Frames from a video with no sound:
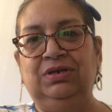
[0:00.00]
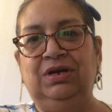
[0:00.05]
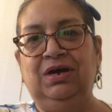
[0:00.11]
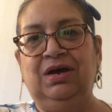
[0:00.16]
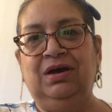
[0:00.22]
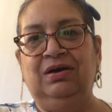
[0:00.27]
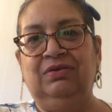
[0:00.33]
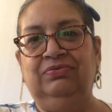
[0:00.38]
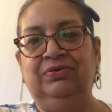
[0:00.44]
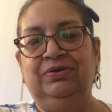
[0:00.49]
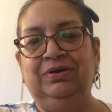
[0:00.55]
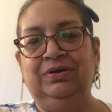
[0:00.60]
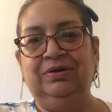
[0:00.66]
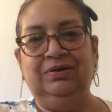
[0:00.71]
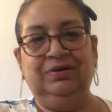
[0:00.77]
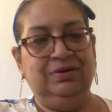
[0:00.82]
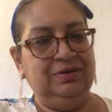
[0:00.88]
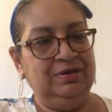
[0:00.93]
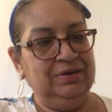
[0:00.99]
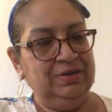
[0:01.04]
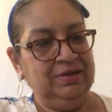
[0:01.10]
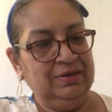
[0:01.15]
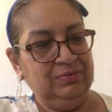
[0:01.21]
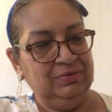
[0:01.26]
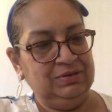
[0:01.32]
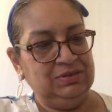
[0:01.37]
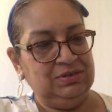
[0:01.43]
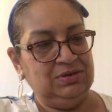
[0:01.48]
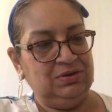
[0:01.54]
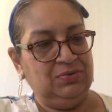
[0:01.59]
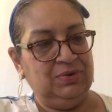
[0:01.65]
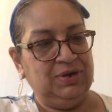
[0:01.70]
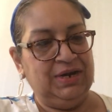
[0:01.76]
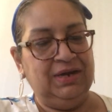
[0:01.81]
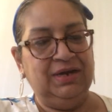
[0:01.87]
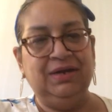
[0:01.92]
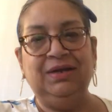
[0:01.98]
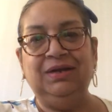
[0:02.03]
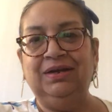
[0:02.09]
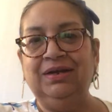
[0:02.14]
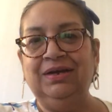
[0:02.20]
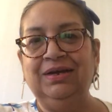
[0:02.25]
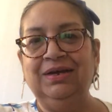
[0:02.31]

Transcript: it off. What's going on?